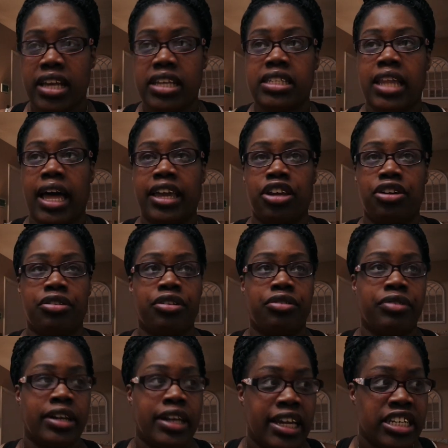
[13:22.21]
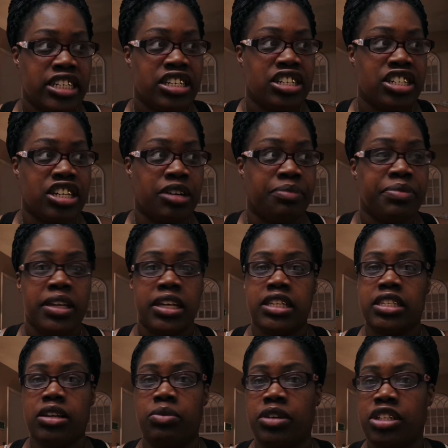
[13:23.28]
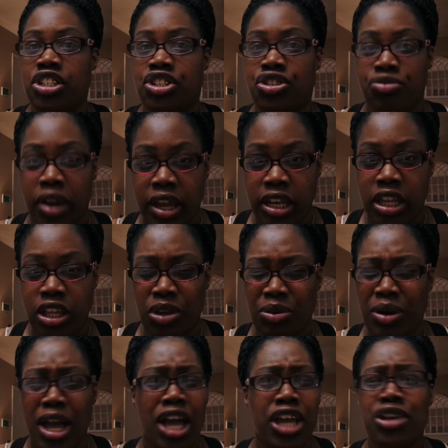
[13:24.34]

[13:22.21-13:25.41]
It's like you're in a relationship and someone's draining you